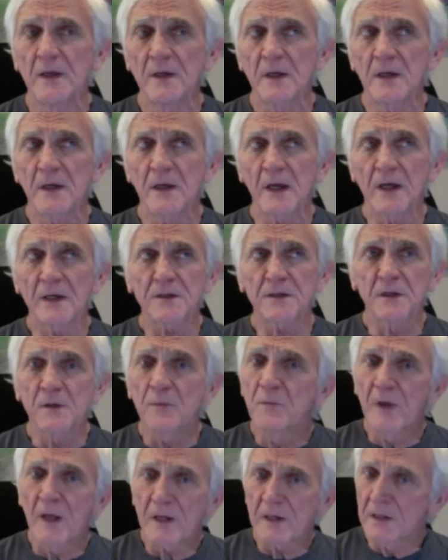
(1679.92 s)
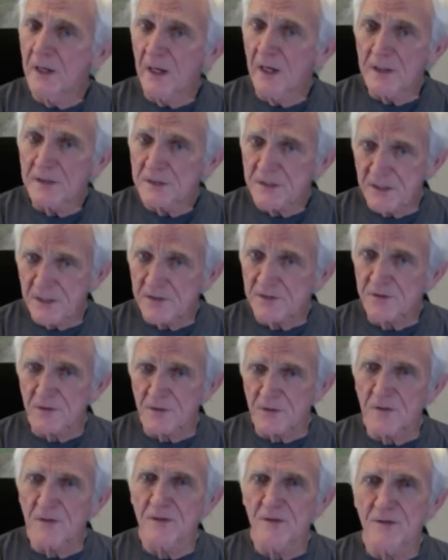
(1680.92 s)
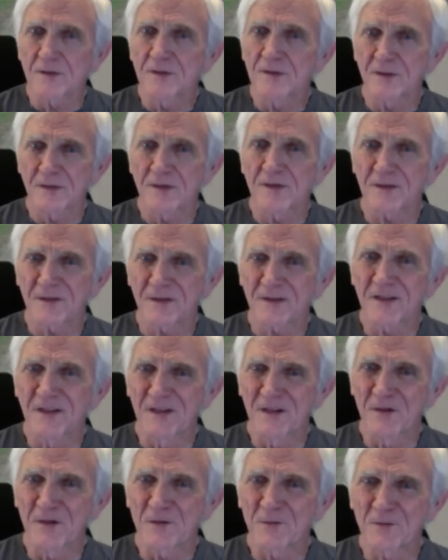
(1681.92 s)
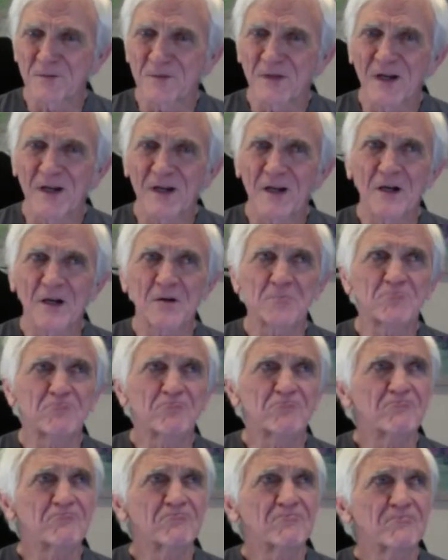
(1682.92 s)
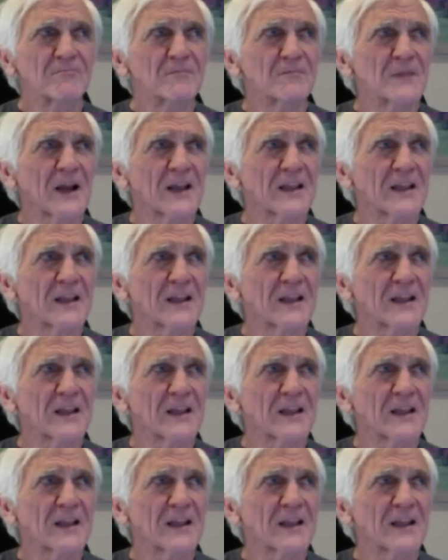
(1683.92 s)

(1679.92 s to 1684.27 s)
And I actually met an ancestor you know, uh, I